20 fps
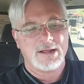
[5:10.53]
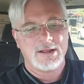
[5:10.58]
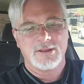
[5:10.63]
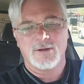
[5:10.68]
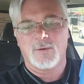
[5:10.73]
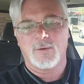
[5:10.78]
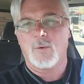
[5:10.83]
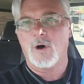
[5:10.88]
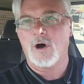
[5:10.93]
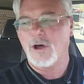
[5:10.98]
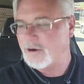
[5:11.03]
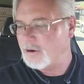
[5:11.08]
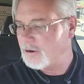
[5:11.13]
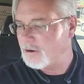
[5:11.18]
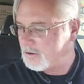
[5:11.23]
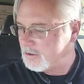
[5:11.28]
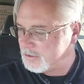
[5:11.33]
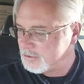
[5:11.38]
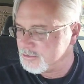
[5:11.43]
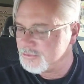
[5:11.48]
the
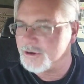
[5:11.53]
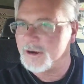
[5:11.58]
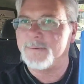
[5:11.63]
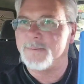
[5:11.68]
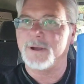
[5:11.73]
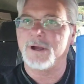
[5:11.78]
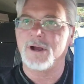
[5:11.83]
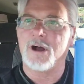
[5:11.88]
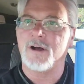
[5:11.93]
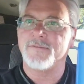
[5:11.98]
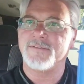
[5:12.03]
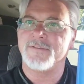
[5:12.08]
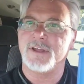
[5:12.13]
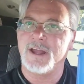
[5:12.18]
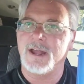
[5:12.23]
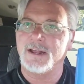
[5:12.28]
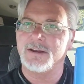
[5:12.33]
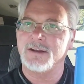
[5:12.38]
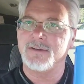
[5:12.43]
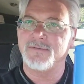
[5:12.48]
water dripping off the
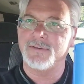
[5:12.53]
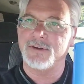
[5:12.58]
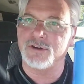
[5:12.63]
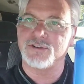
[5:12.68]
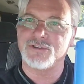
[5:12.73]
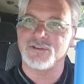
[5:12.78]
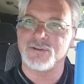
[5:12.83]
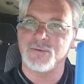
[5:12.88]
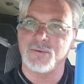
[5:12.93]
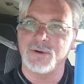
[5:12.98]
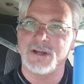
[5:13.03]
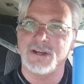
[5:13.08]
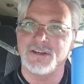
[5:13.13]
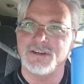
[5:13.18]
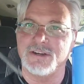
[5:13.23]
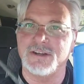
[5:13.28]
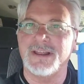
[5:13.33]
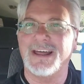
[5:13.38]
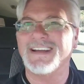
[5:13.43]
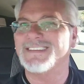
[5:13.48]
end of your
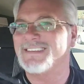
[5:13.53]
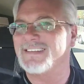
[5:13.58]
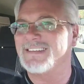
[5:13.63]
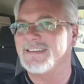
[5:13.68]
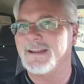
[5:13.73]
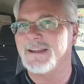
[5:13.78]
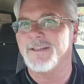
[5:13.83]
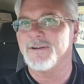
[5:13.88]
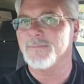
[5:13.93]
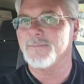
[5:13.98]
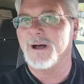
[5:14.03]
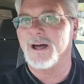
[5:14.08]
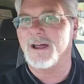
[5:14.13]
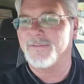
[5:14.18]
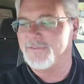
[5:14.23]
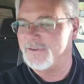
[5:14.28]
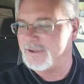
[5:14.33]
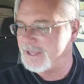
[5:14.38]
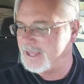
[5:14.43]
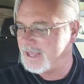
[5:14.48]
squeegee. That's another
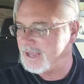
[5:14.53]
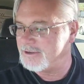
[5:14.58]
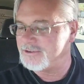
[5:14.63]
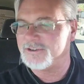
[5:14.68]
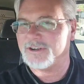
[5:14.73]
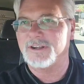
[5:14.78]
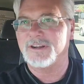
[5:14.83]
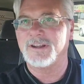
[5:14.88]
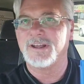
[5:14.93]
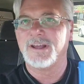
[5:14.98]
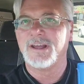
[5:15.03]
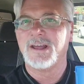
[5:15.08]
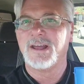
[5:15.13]
modification.